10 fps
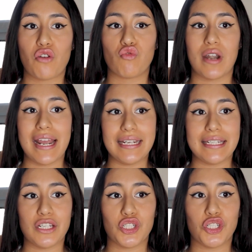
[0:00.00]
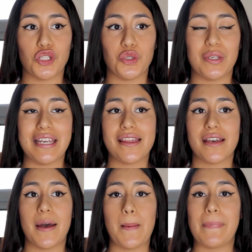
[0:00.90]
relating to
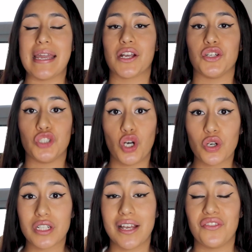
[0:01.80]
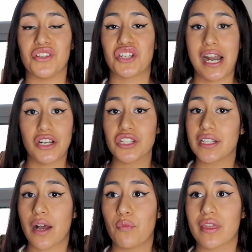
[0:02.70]
either being a doctor and the challenges
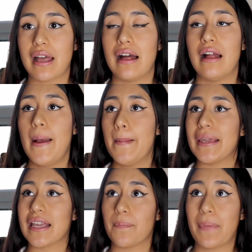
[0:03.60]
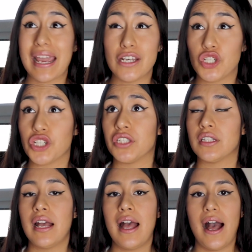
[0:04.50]
that come with that, being a patient.